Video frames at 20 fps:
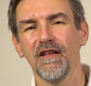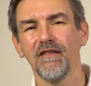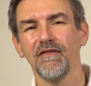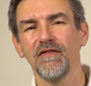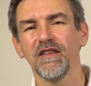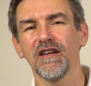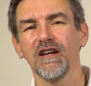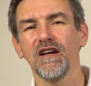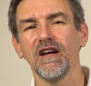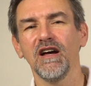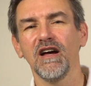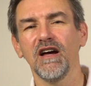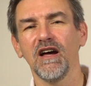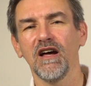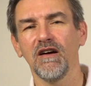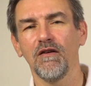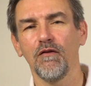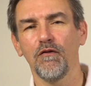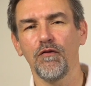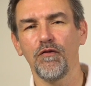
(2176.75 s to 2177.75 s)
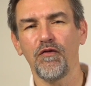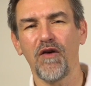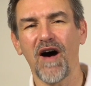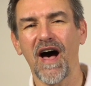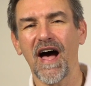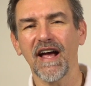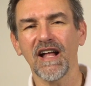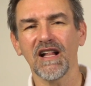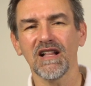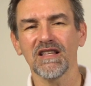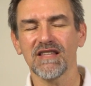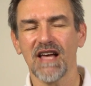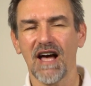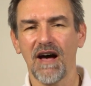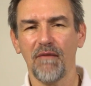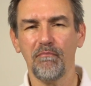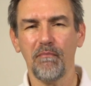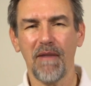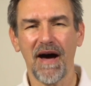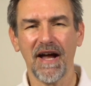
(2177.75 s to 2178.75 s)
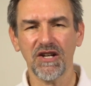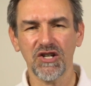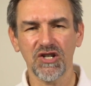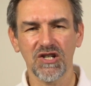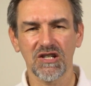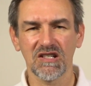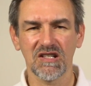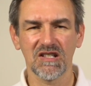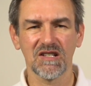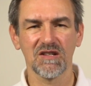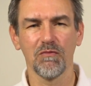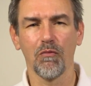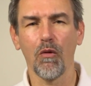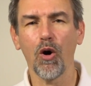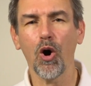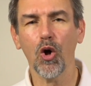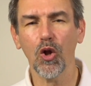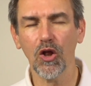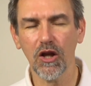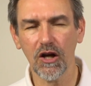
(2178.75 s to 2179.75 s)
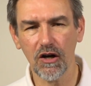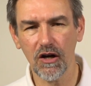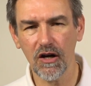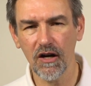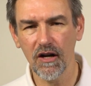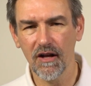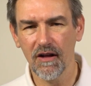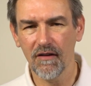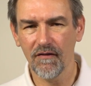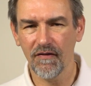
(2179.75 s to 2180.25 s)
the files are much smaller